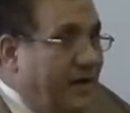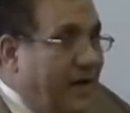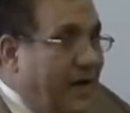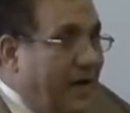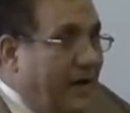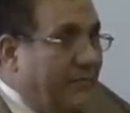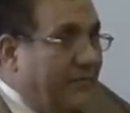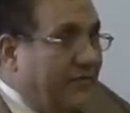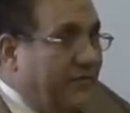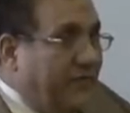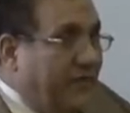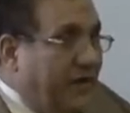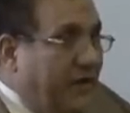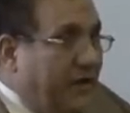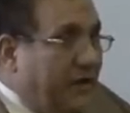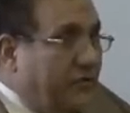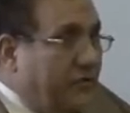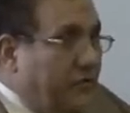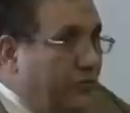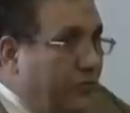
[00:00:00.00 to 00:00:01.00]
I'm
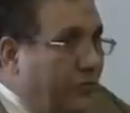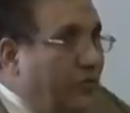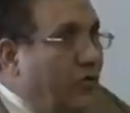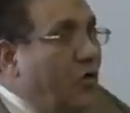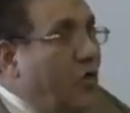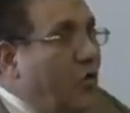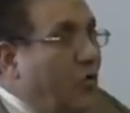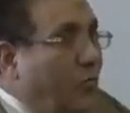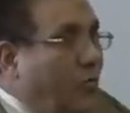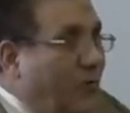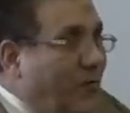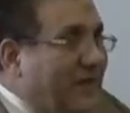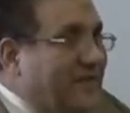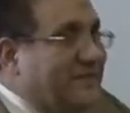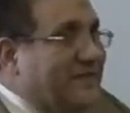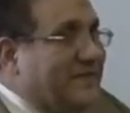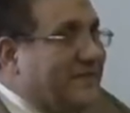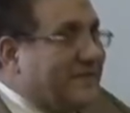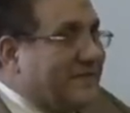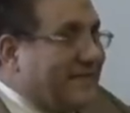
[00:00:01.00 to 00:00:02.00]
referring to
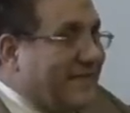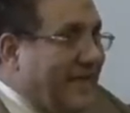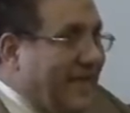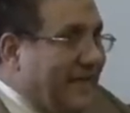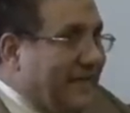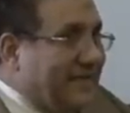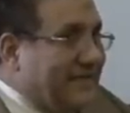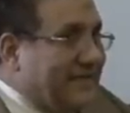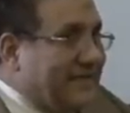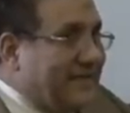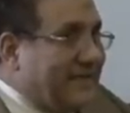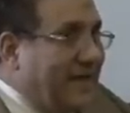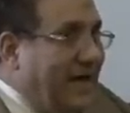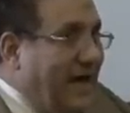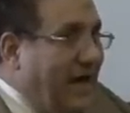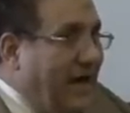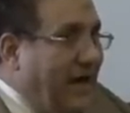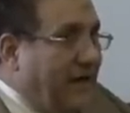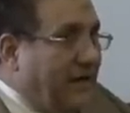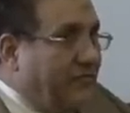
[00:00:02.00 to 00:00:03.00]
which skills
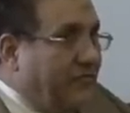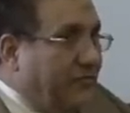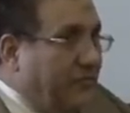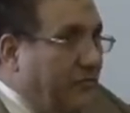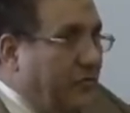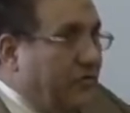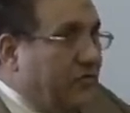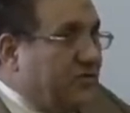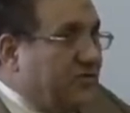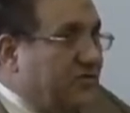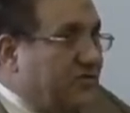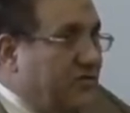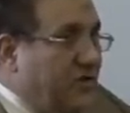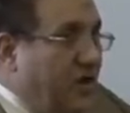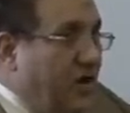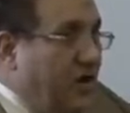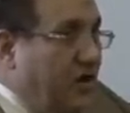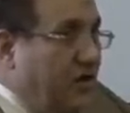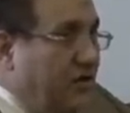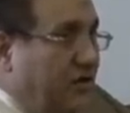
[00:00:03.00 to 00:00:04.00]
are focused
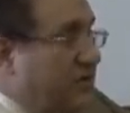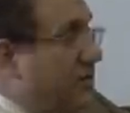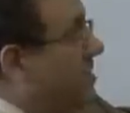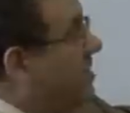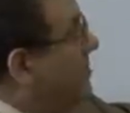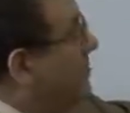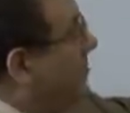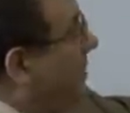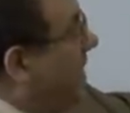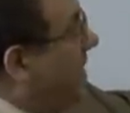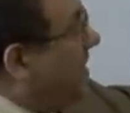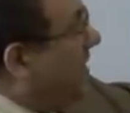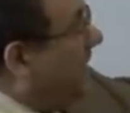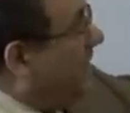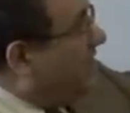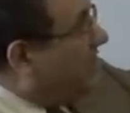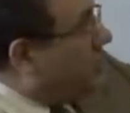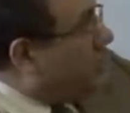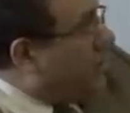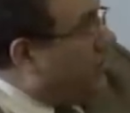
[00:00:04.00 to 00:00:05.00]
on by
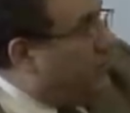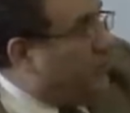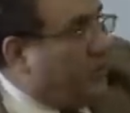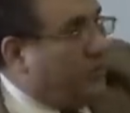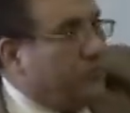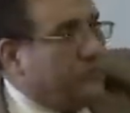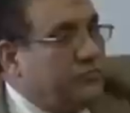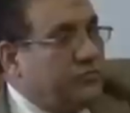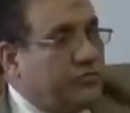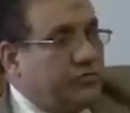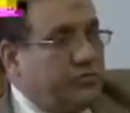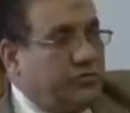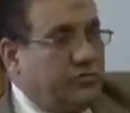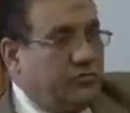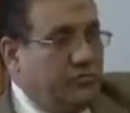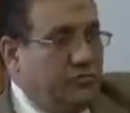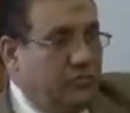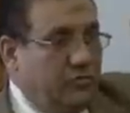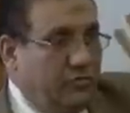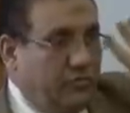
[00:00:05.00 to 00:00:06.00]
each approach.
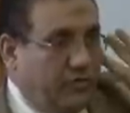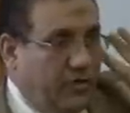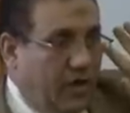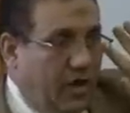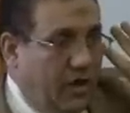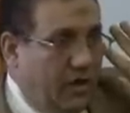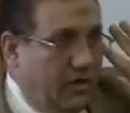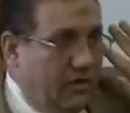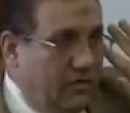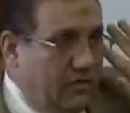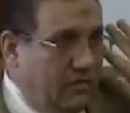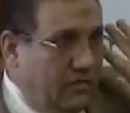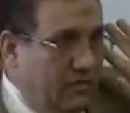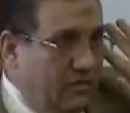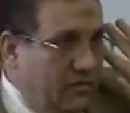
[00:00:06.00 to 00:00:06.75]
Okay?